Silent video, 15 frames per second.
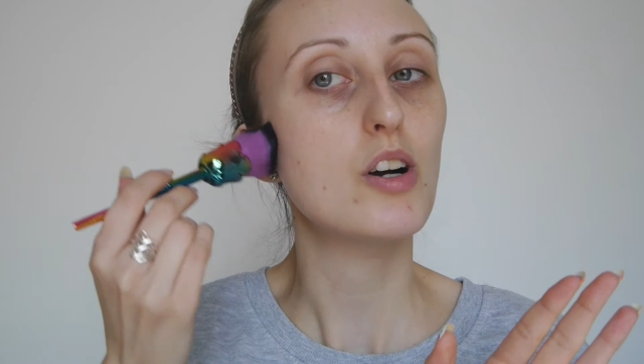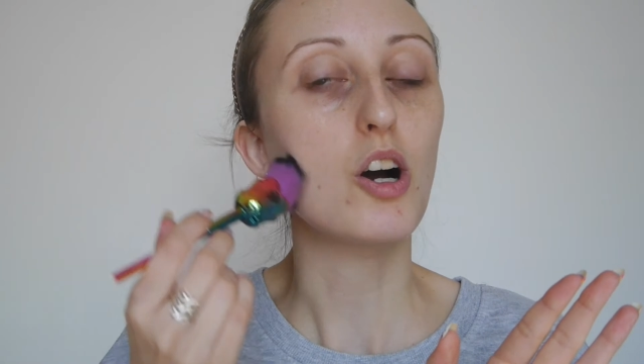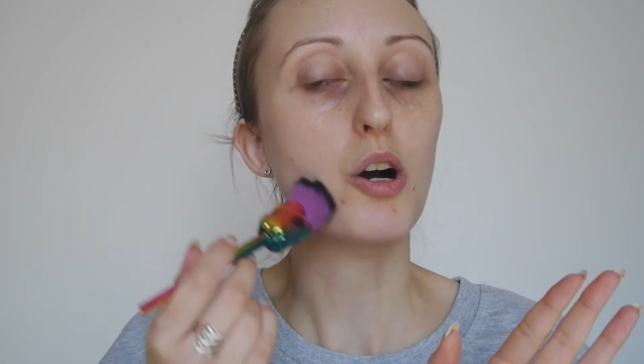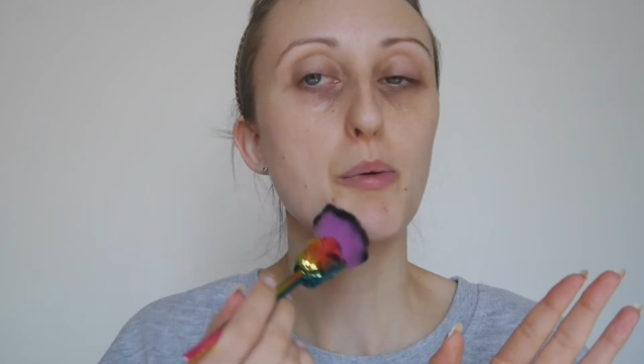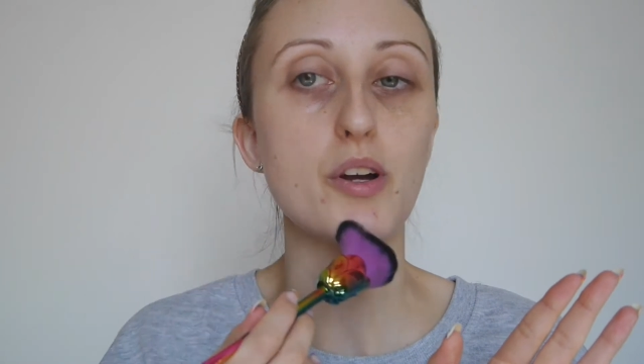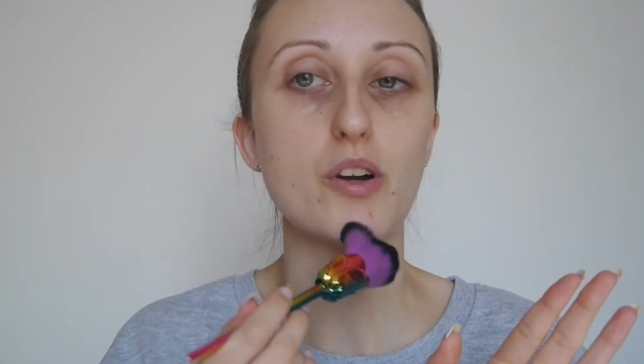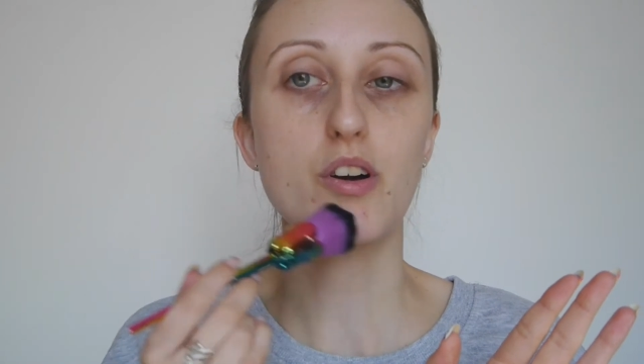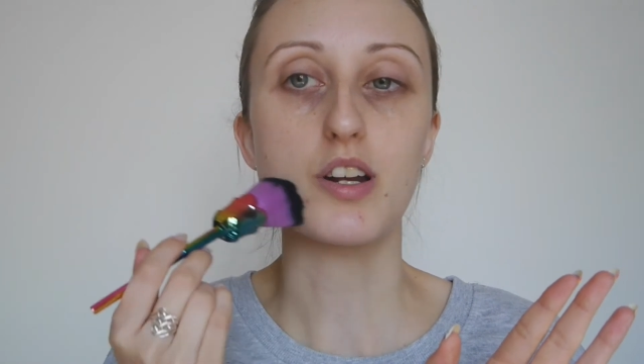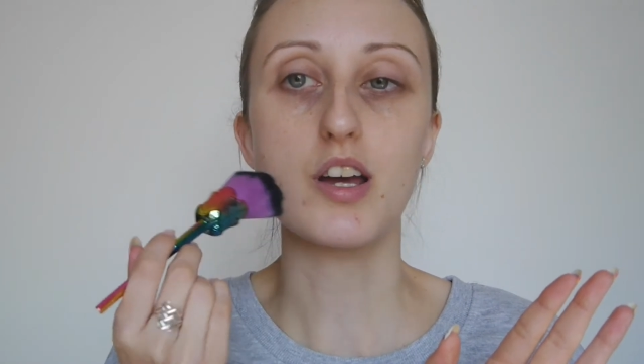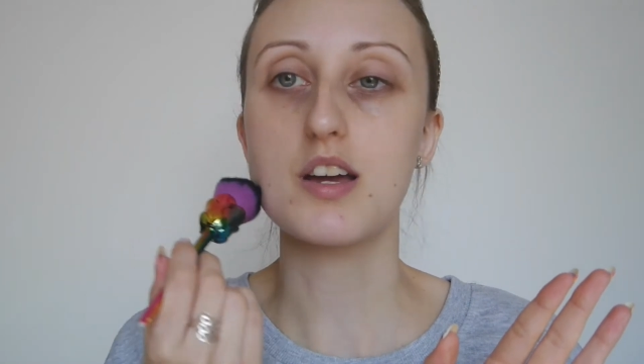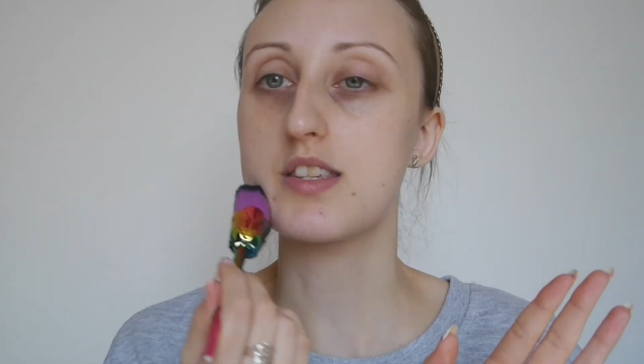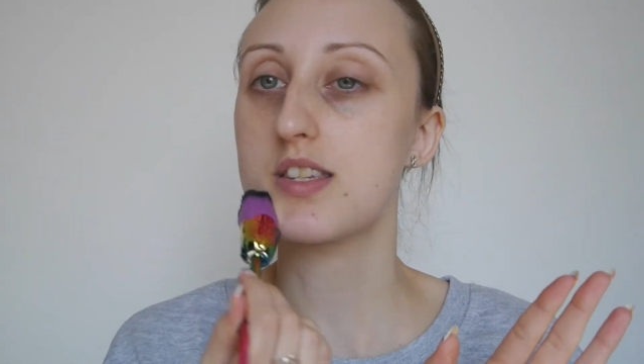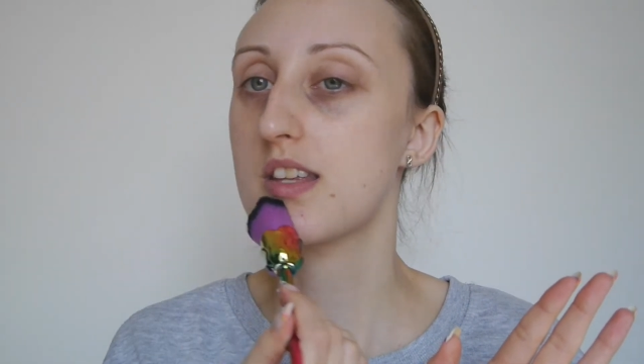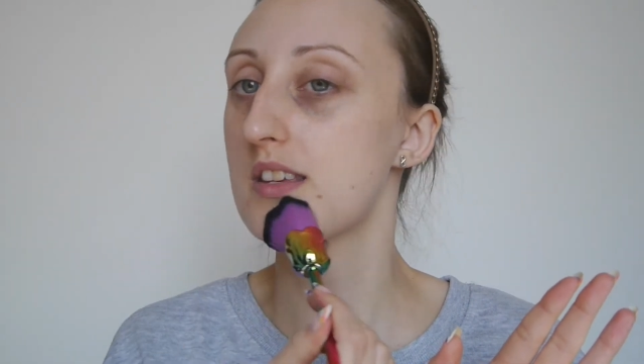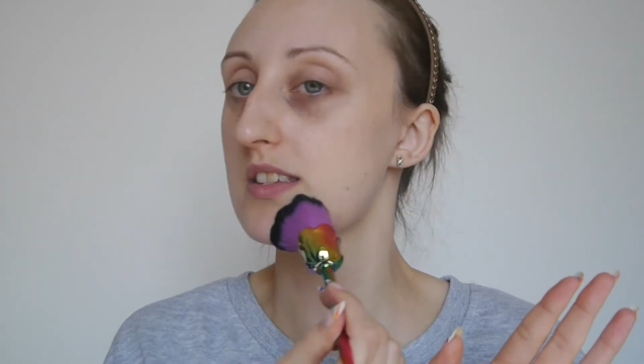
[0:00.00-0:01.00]
Oh my god, I
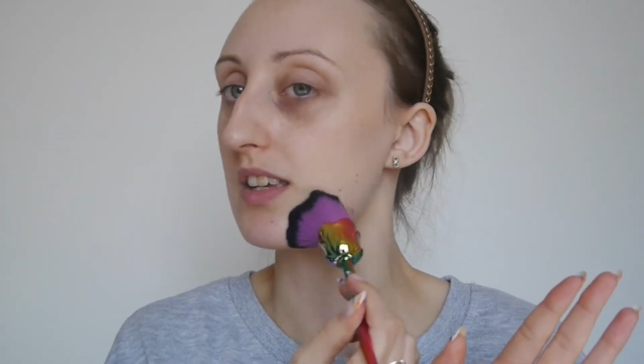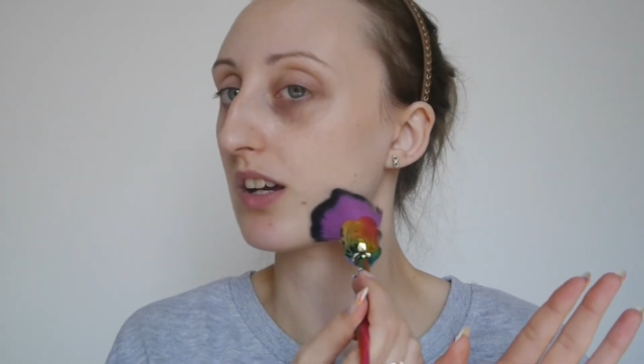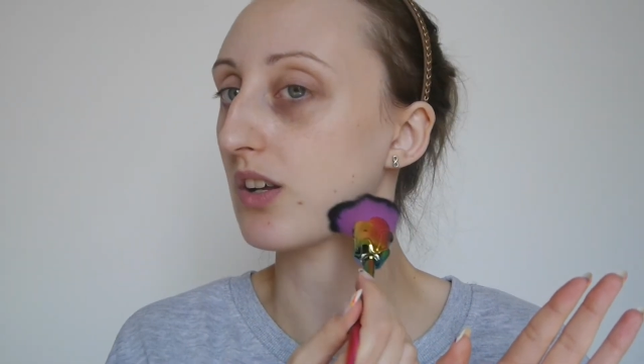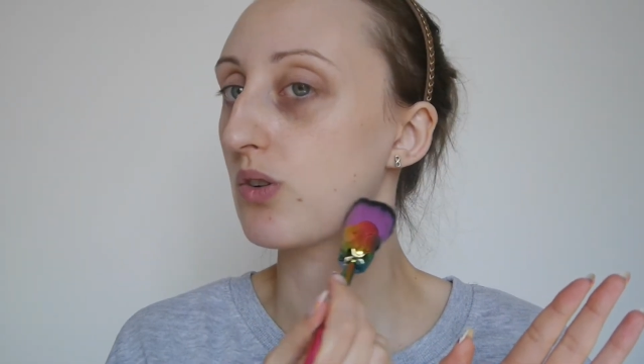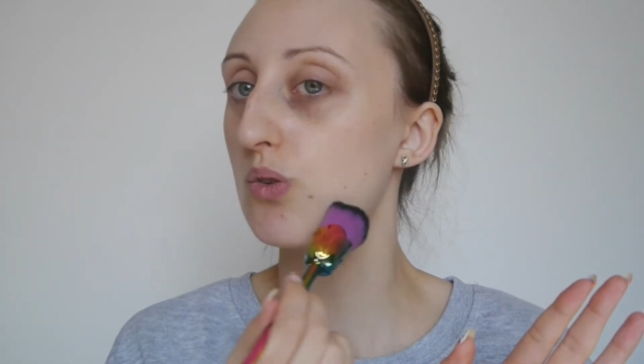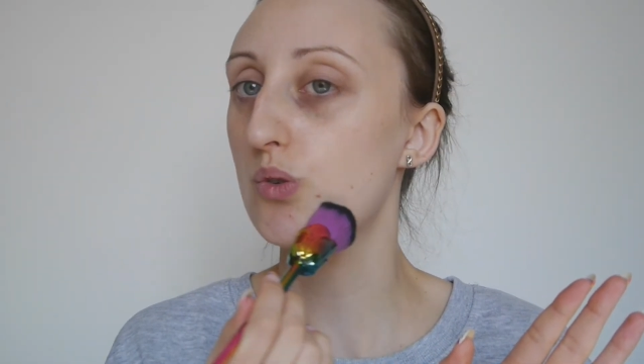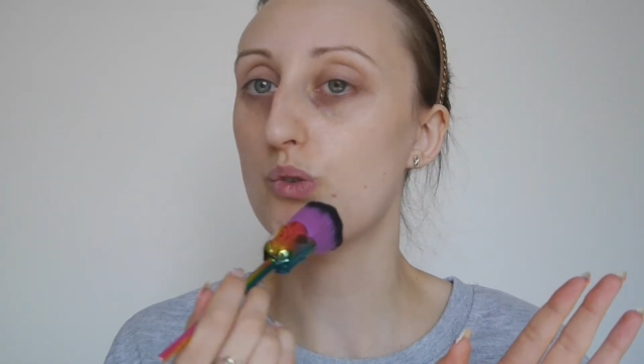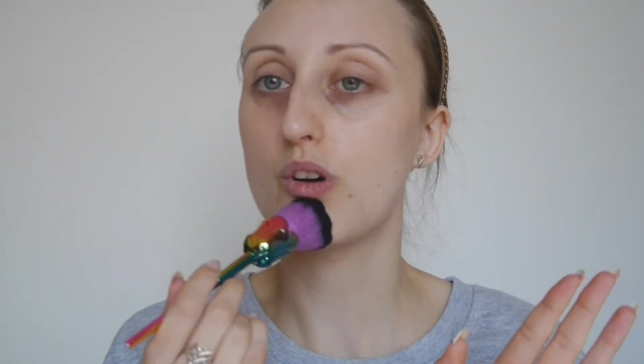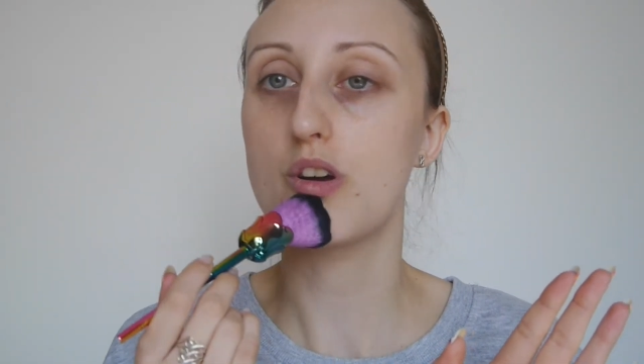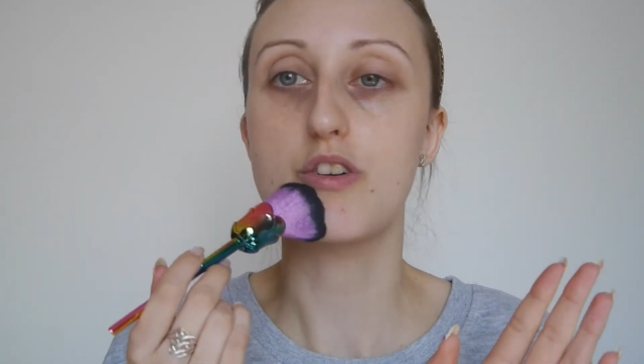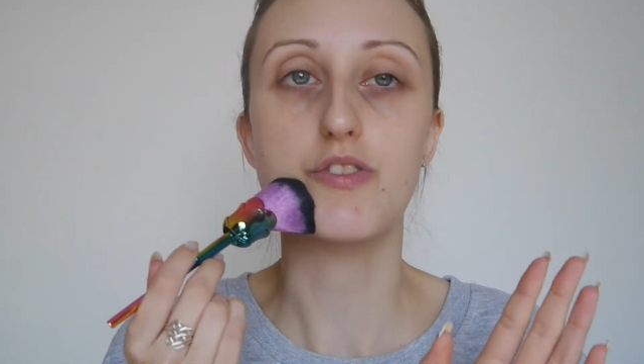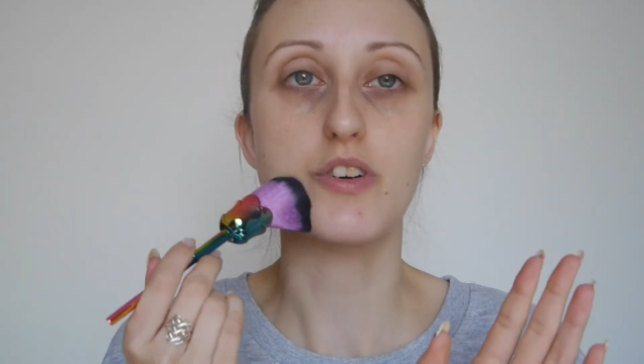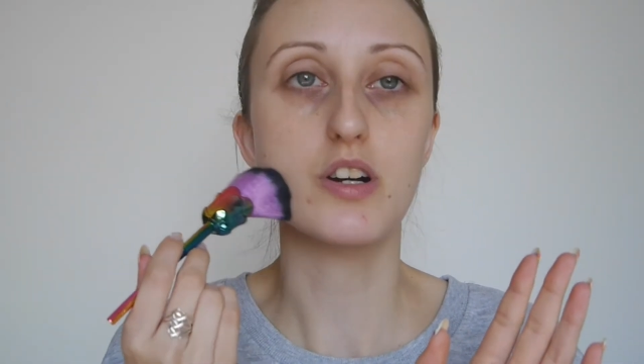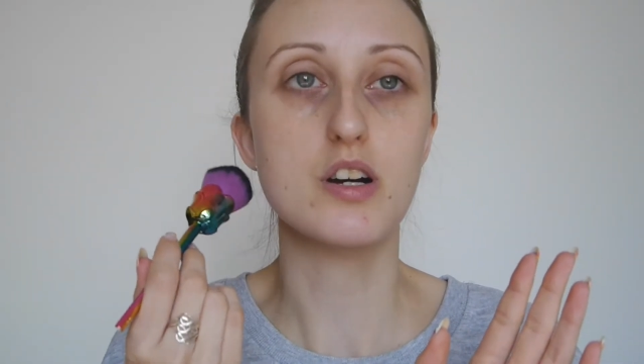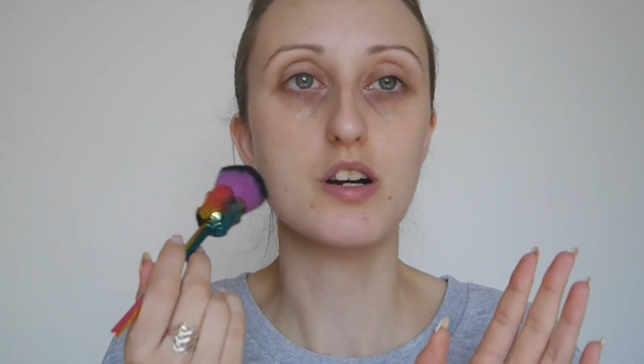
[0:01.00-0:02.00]
say that's like an all
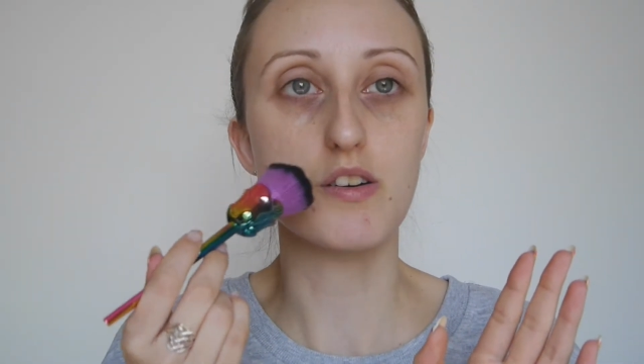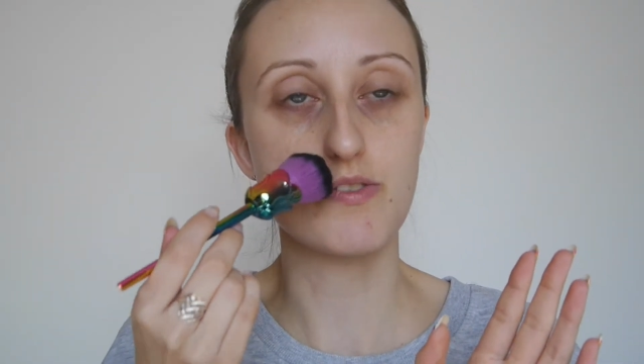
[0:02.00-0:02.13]
over